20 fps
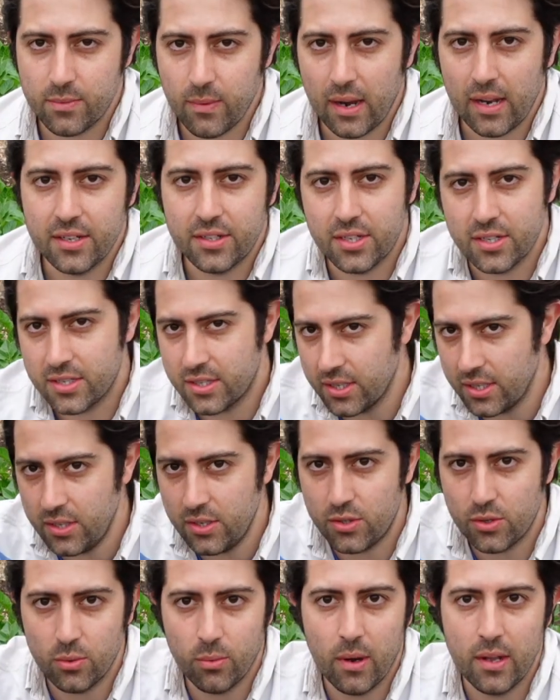well as just the
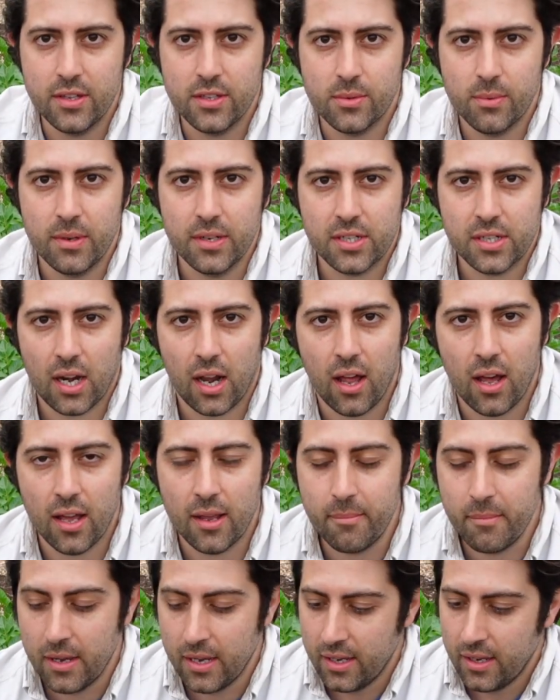usual ones which
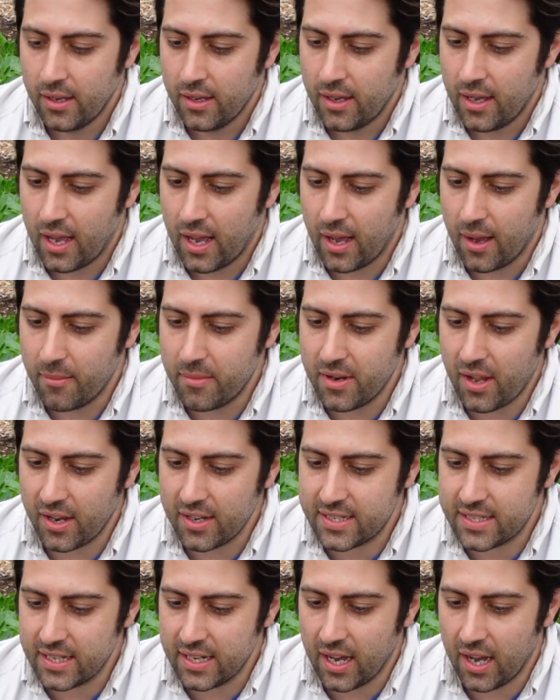climb
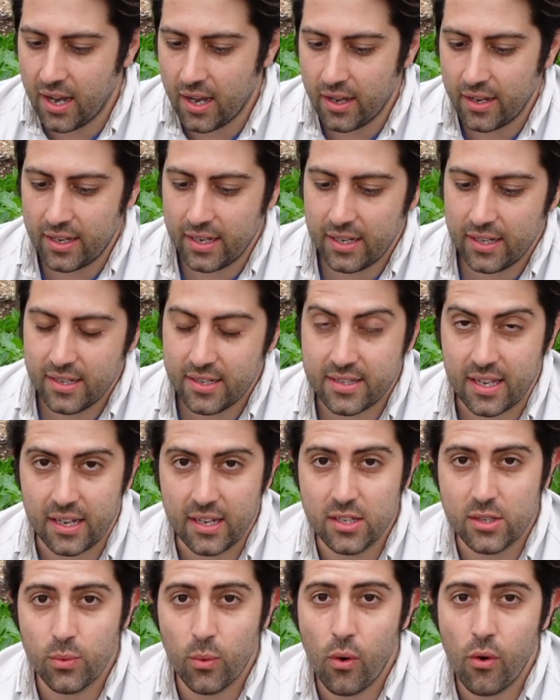nice and high, is that
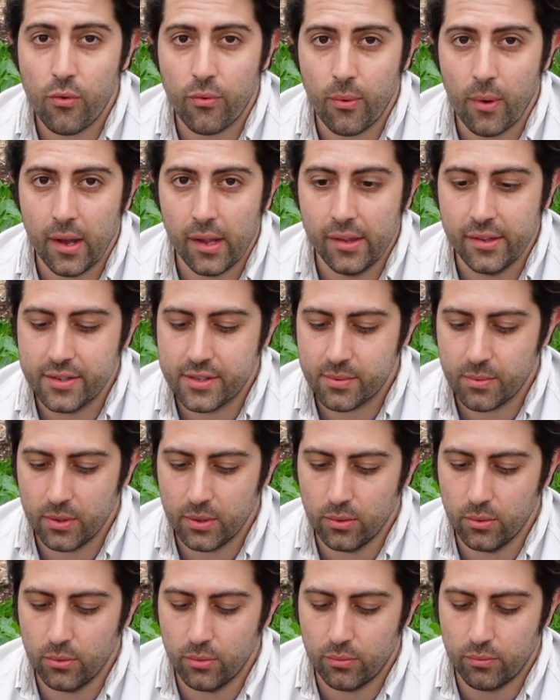your dwarf ones
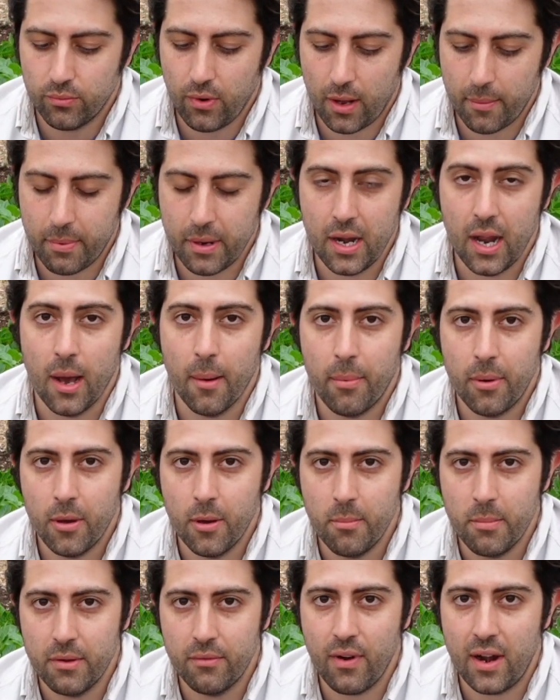will ripen up
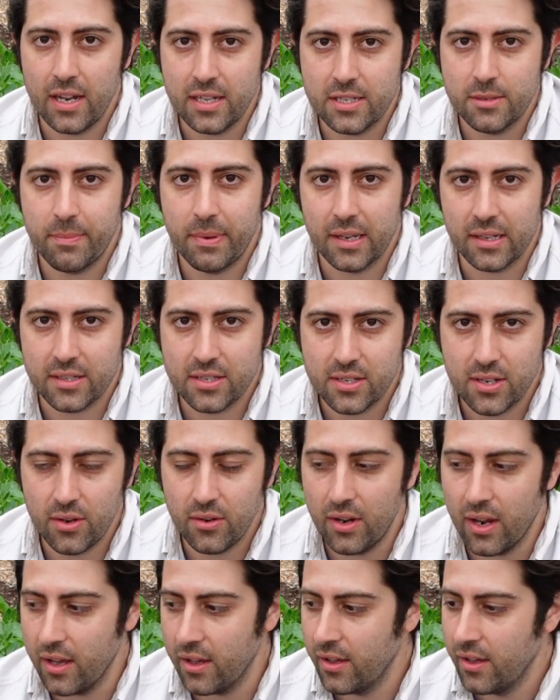and be ready to pick
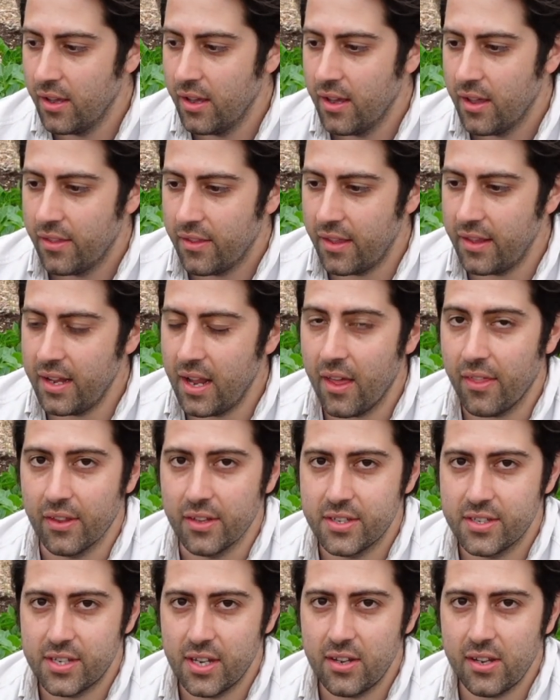sooner than the
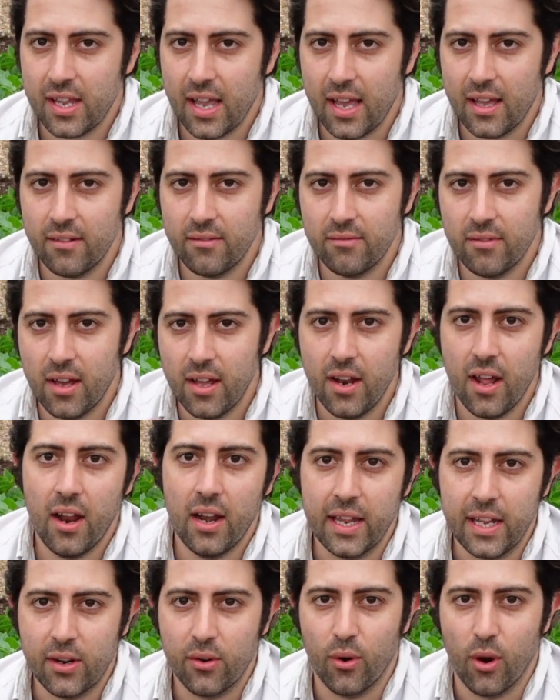others. So you get an
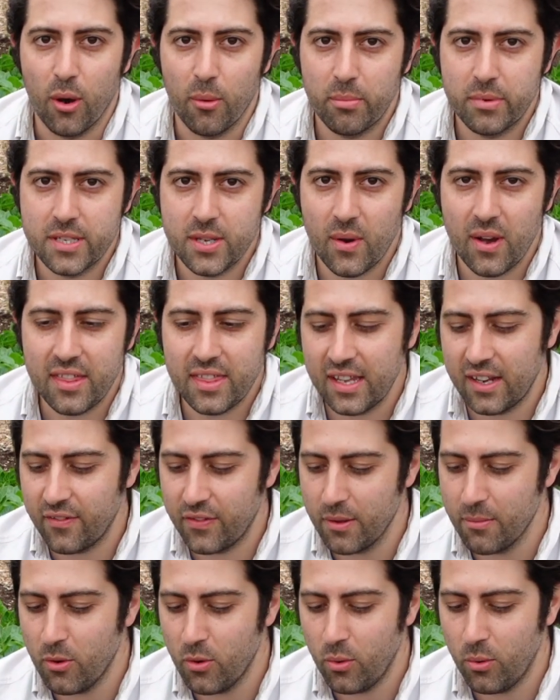early crop. So I think of
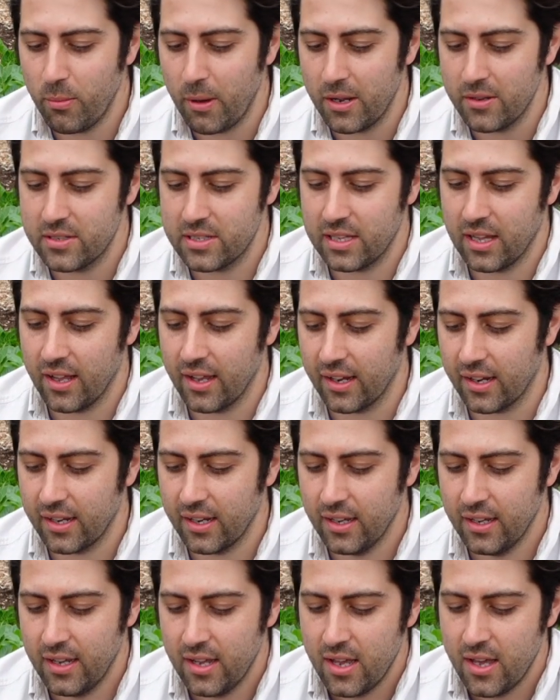them almost
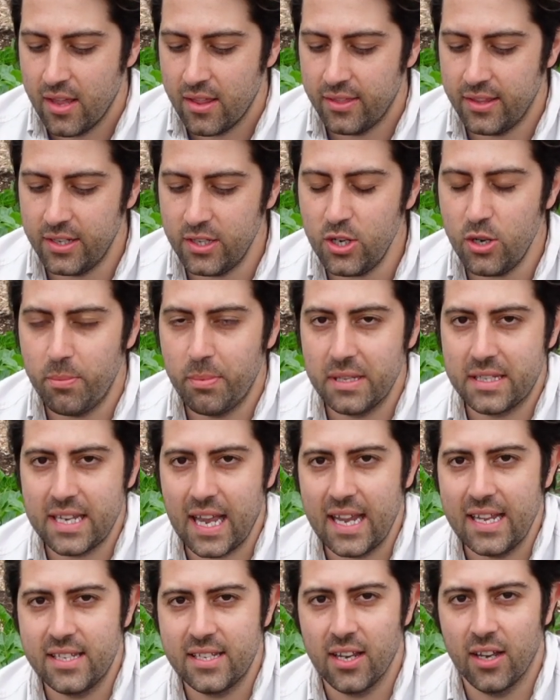like the new
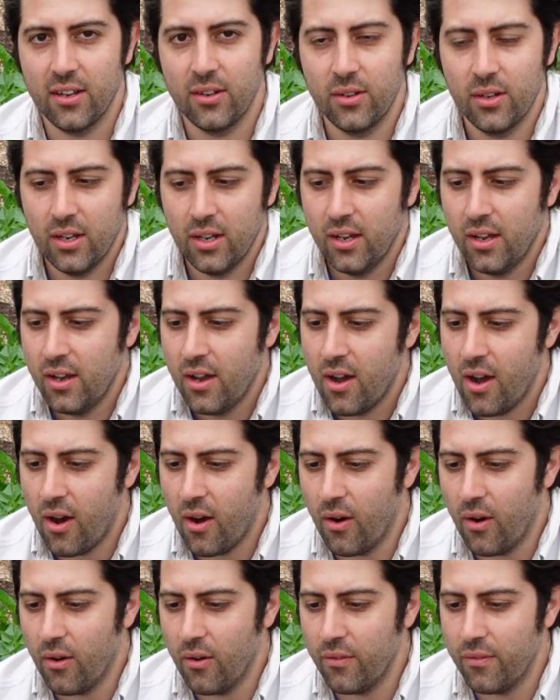potato
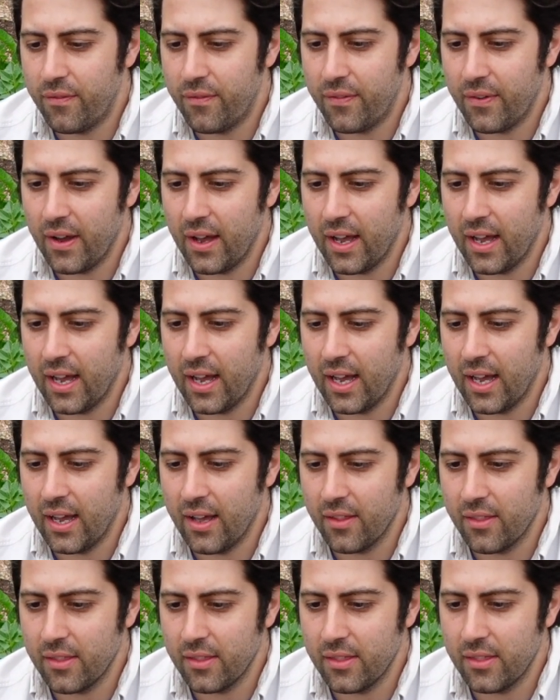of
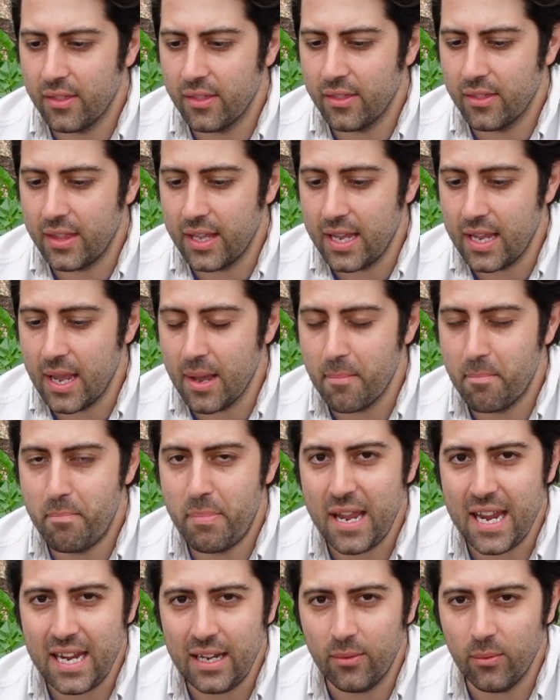the
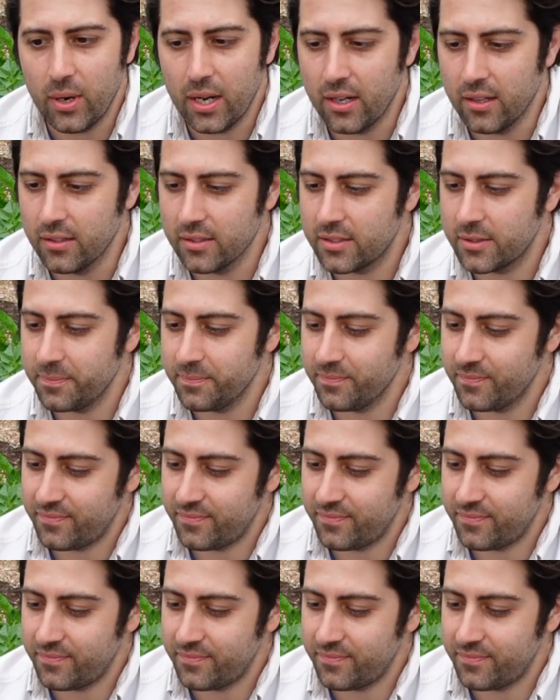bean world.